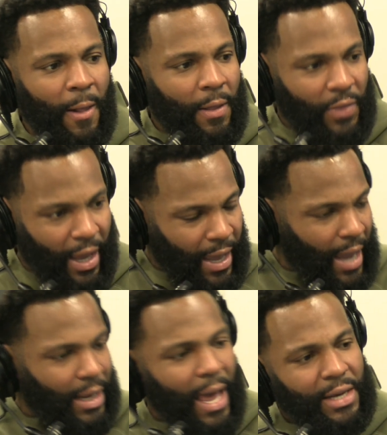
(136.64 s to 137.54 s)
that guy
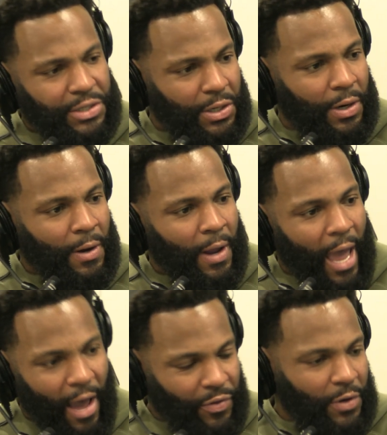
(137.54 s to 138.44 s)
last year,
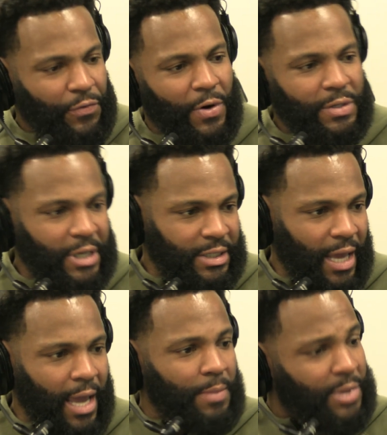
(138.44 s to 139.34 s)
after the first six games